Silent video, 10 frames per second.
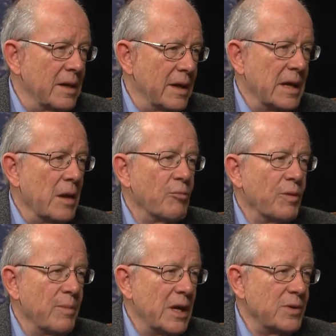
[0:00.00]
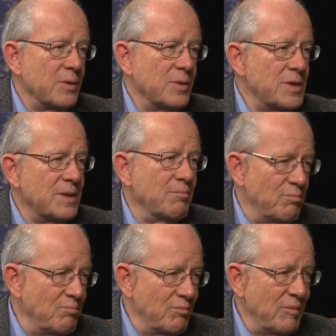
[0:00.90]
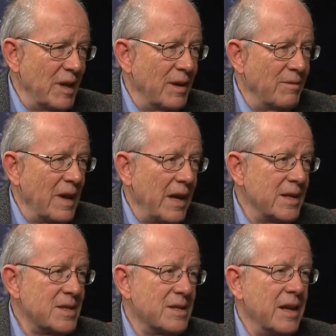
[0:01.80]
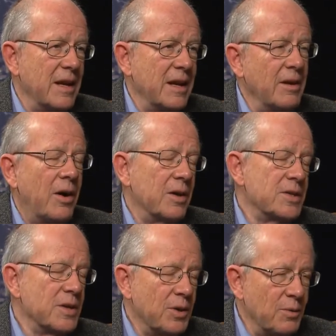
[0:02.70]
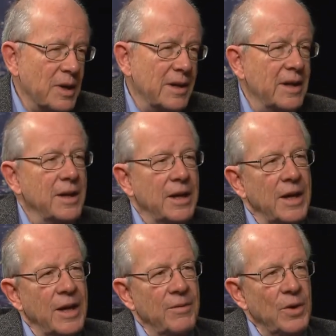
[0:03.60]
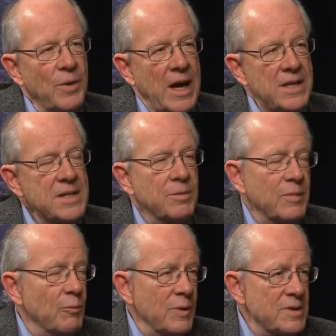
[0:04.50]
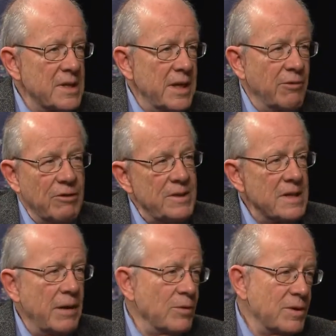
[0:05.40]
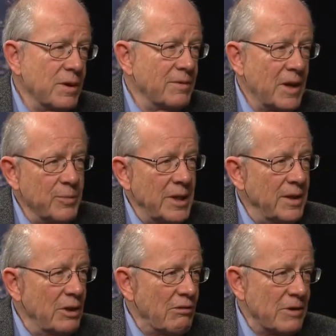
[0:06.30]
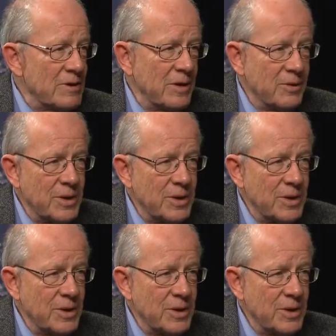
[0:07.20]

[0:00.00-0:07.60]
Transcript: a number of measures in advance. They also, if you ask them, will say Greece never should have come in the Eurozone